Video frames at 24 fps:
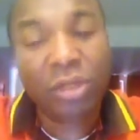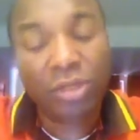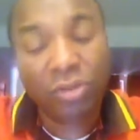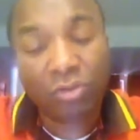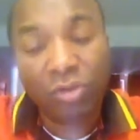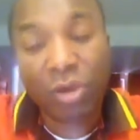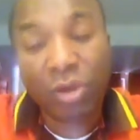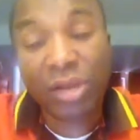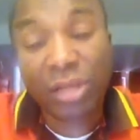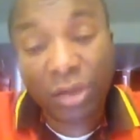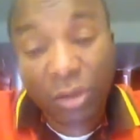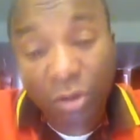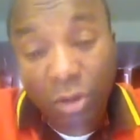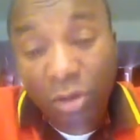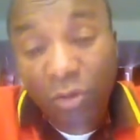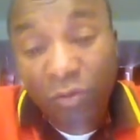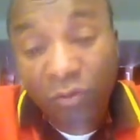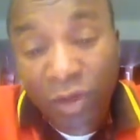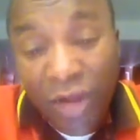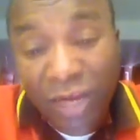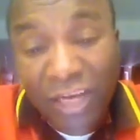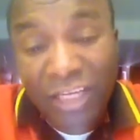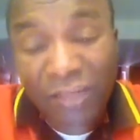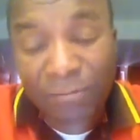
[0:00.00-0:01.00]
You are the Lord
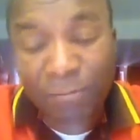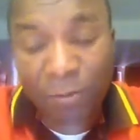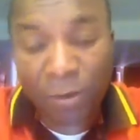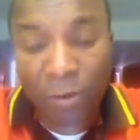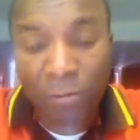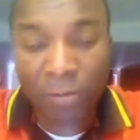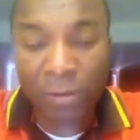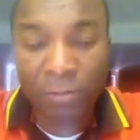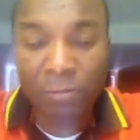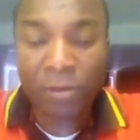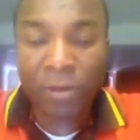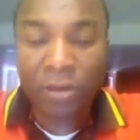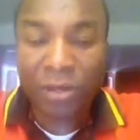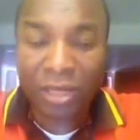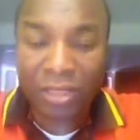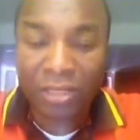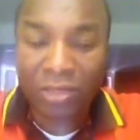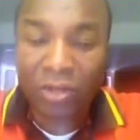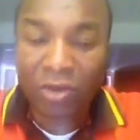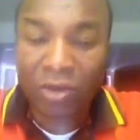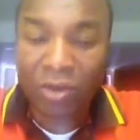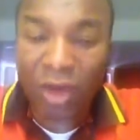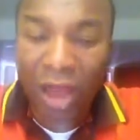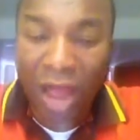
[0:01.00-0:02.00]
over this problem.
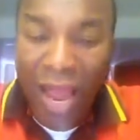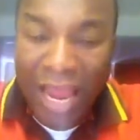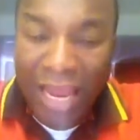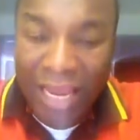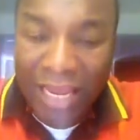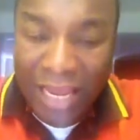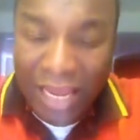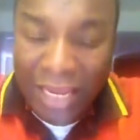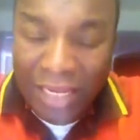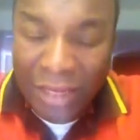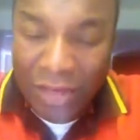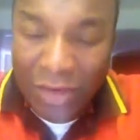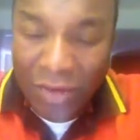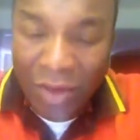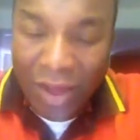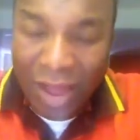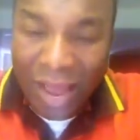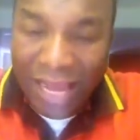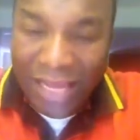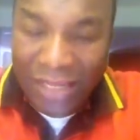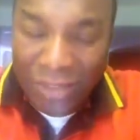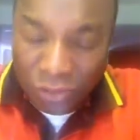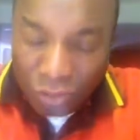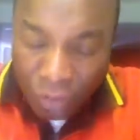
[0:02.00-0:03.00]

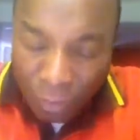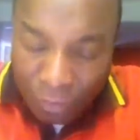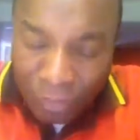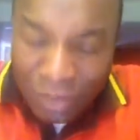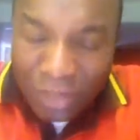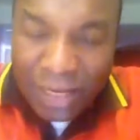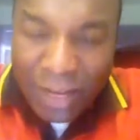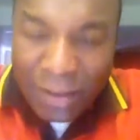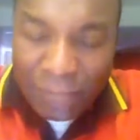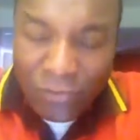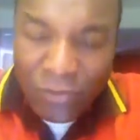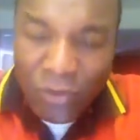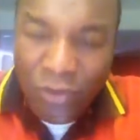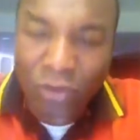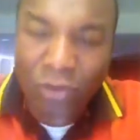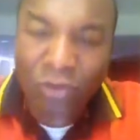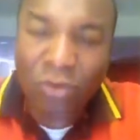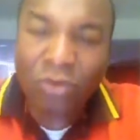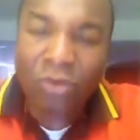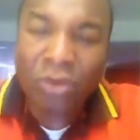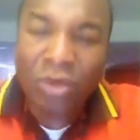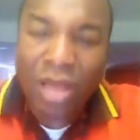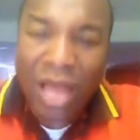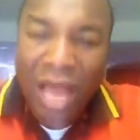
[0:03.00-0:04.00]
I submit them to
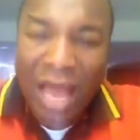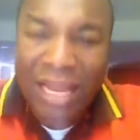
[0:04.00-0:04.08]
you,